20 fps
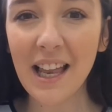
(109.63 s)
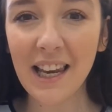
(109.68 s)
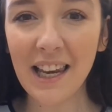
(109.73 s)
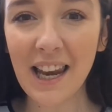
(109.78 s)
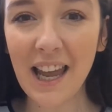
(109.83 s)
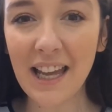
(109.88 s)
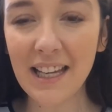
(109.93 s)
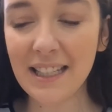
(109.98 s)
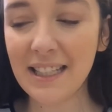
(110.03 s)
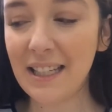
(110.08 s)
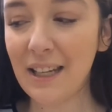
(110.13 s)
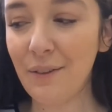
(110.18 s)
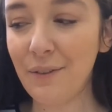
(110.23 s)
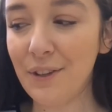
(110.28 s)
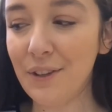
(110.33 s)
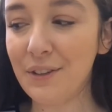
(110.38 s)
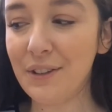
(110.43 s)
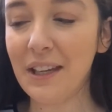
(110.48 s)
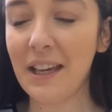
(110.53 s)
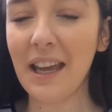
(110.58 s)
Let's see if
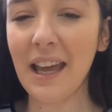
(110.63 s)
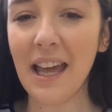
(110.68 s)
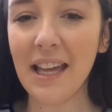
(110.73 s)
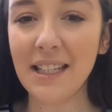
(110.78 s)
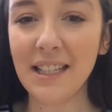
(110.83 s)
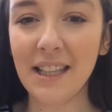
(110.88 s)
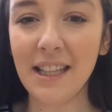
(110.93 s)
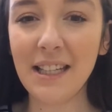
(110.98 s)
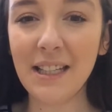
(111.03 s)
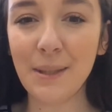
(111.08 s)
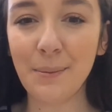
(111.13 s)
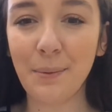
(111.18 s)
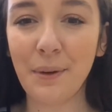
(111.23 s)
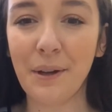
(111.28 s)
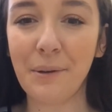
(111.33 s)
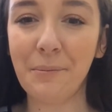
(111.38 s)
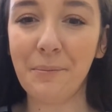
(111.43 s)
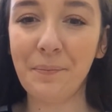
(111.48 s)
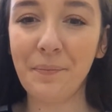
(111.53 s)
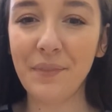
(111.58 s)
you can guess this
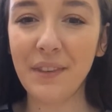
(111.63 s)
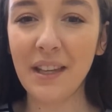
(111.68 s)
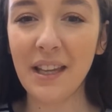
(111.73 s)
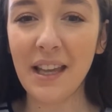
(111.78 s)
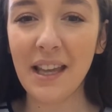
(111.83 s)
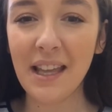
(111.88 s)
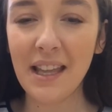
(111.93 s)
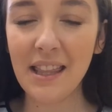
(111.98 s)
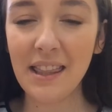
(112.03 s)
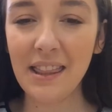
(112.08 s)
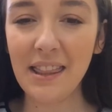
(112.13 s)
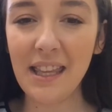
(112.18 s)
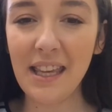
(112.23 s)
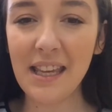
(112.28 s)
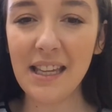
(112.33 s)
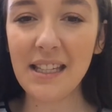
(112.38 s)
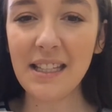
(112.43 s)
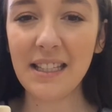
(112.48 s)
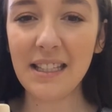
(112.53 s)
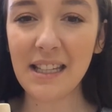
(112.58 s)
one.
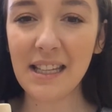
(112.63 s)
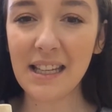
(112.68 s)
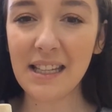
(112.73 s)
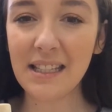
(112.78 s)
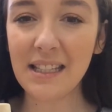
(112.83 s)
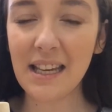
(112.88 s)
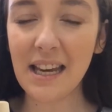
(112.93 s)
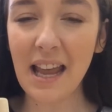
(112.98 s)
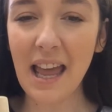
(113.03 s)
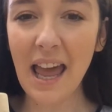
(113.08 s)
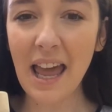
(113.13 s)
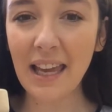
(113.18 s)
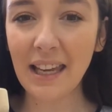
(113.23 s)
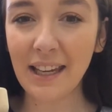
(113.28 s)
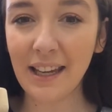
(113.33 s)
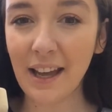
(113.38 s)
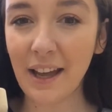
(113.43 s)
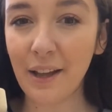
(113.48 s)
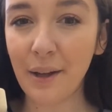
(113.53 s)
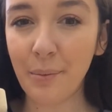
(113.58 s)
This is an
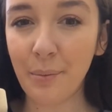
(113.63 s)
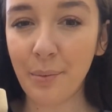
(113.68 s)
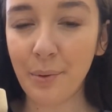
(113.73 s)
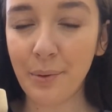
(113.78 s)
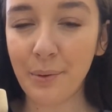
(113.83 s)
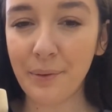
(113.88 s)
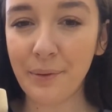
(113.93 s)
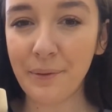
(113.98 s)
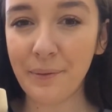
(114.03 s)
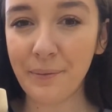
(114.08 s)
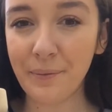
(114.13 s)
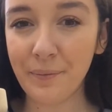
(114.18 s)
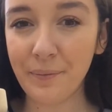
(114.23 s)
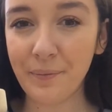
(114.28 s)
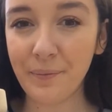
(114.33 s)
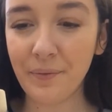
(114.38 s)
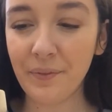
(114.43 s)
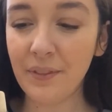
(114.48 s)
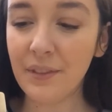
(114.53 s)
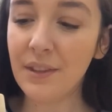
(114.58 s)
egg cup.
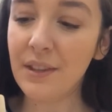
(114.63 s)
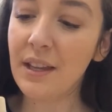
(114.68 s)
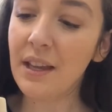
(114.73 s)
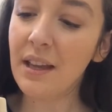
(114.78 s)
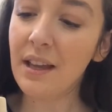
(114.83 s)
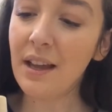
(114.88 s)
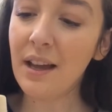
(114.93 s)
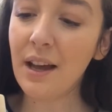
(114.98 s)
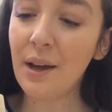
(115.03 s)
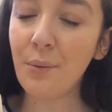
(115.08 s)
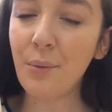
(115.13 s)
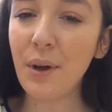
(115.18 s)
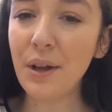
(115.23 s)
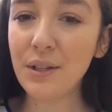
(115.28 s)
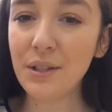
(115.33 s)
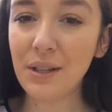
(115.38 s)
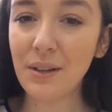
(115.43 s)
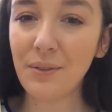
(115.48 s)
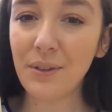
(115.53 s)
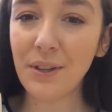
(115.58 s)
I
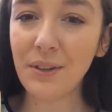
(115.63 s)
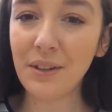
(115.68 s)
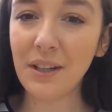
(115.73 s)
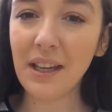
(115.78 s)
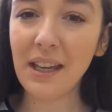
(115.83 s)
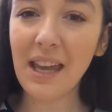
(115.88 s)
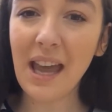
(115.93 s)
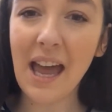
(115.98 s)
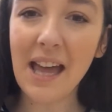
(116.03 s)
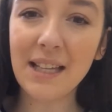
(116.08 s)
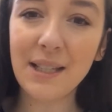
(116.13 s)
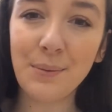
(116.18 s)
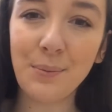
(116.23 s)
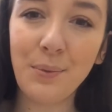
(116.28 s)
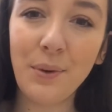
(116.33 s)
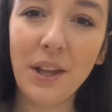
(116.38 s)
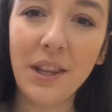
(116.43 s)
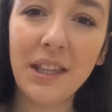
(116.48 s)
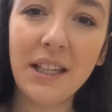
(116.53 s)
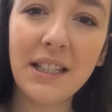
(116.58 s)
wonder if you can guess
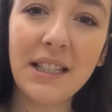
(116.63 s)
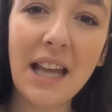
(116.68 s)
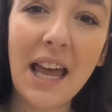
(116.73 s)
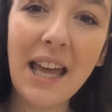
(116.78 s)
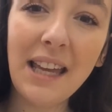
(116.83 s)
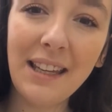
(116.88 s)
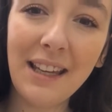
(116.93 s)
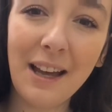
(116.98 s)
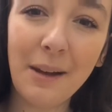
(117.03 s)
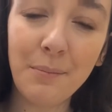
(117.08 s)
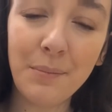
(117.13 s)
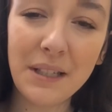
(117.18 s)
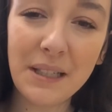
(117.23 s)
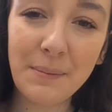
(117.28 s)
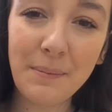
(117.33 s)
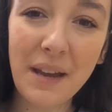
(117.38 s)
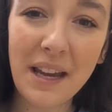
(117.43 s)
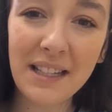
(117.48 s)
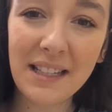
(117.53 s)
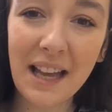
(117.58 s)
what this egg cup
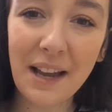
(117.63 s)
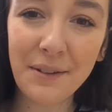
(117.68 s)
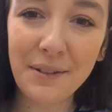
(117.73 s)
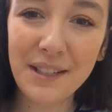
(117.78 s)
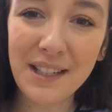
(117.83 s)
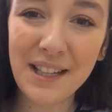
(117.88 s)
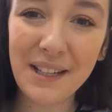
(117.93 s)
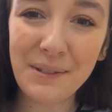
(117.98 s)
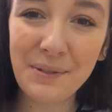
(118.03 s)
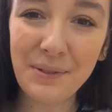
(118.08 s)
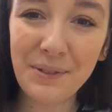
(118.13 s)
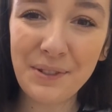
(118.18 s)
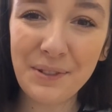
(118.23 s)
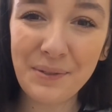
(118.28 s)
is made out of.